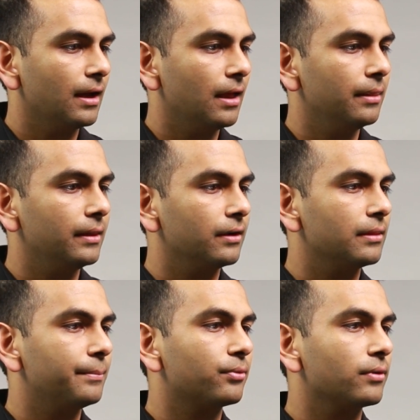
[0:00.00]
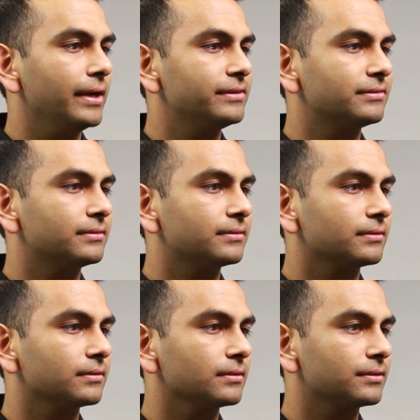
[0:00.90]
and there the
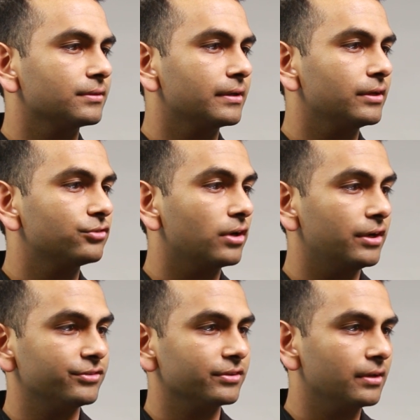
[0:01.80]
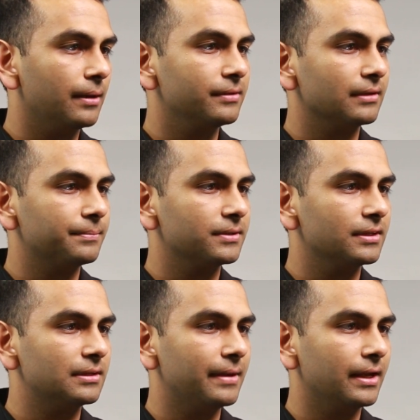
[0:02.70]
price that they're going to charge uh, is up to
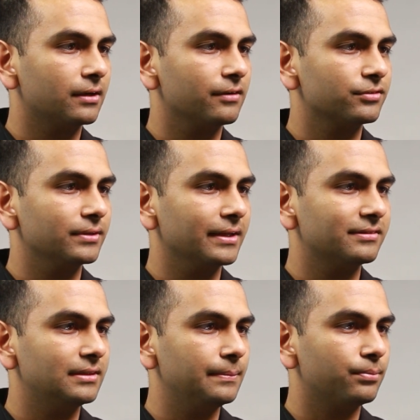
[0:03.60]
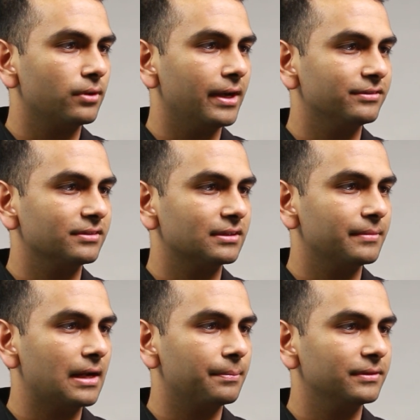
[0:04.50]
the demand curve, so that's the price that the
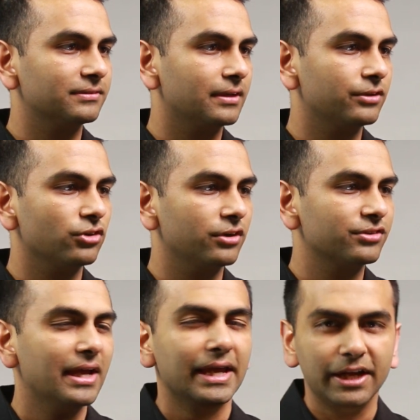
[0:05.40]
monopoly is going to charge.